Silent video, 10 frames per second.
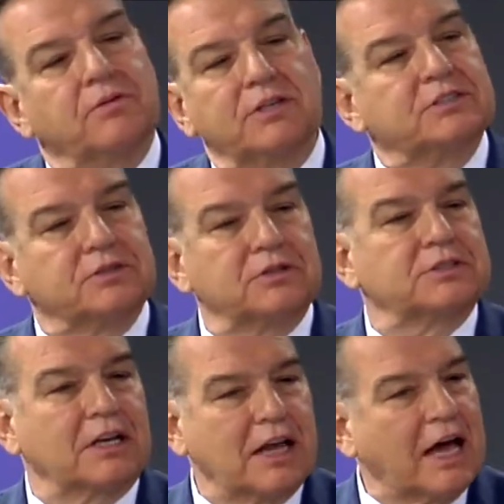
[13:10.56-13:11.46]

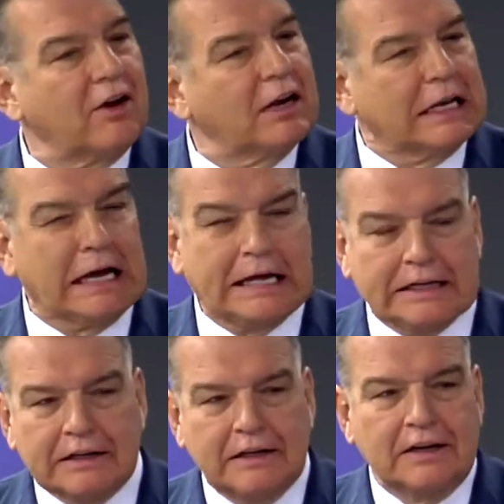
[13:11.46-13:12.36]
researched a lot
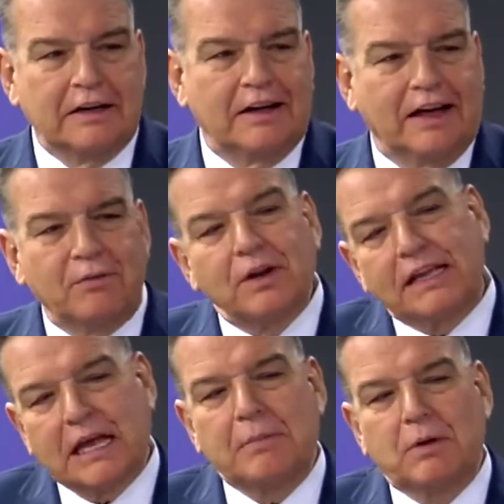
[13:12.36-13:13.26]
online and really
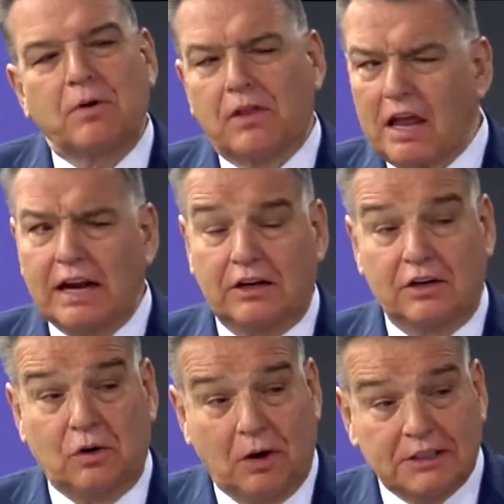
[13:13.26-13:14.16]
came in with a lot of
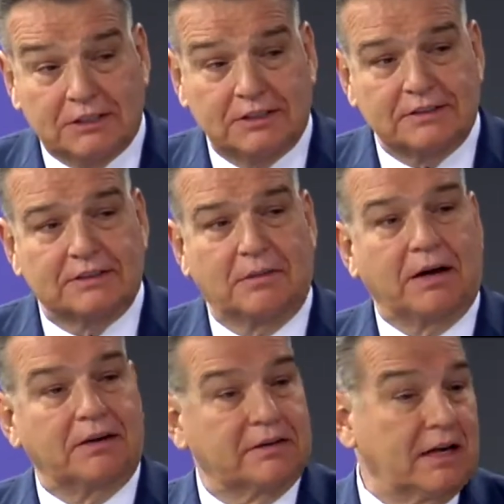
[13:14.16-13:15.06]
good questions
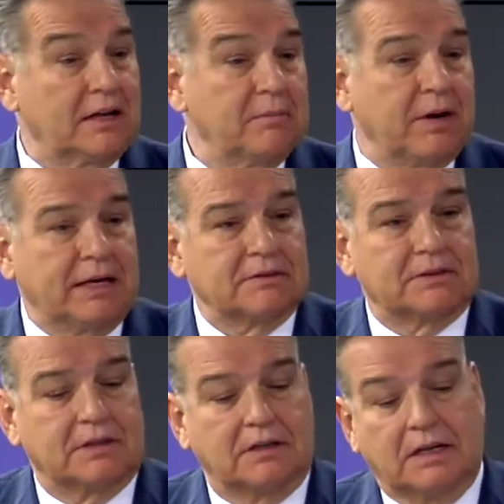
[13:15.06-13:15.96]
about dental
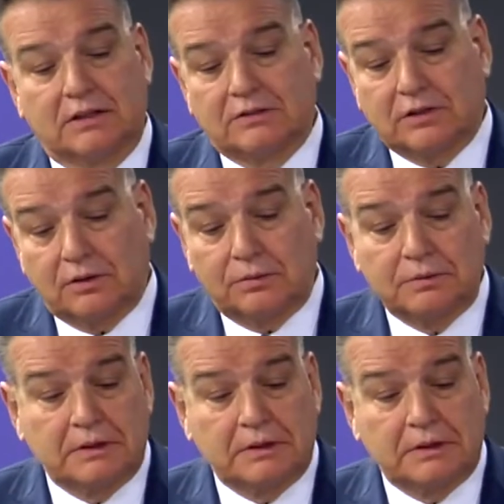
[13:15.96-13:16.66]
implants. And so,